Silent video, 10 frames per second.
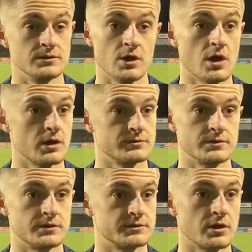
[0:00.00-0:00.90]
No,
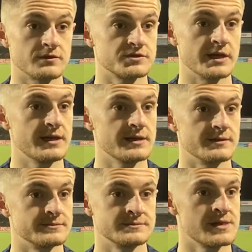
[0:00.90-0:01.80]
they're a tough side,
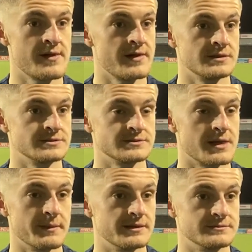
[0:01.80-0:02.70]
and
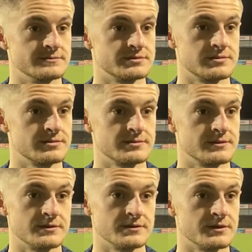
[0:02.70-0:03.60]
I mean
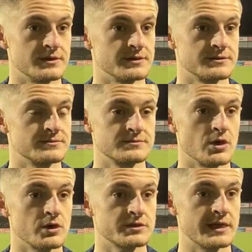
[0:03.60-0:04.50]
they're a
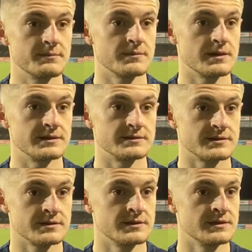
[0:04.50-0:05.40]
dogged team,
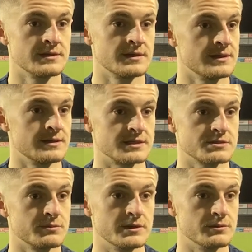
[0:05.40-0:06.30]
and that's
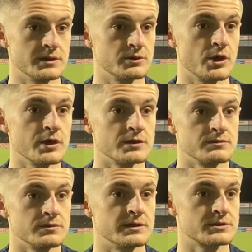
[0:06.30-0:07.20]
when we'll go down
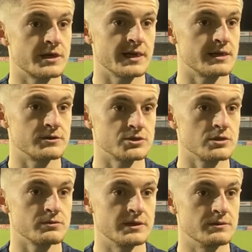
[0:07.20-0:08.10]
and we'll try to get a
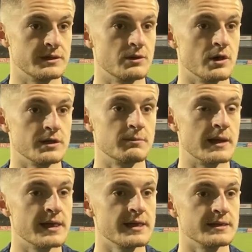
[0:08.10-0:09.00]
result. We know how they
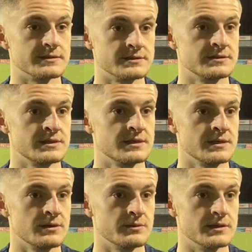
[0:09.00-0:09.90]
play, and
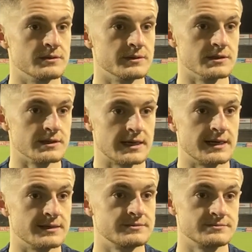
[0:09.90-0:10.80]
we'll
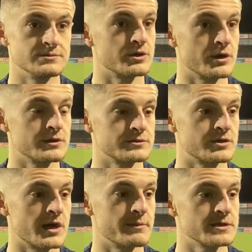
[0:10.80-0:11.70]
go down and
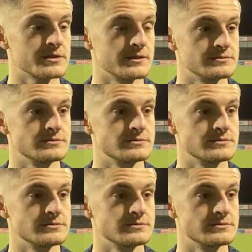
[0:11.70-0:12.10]
try our best.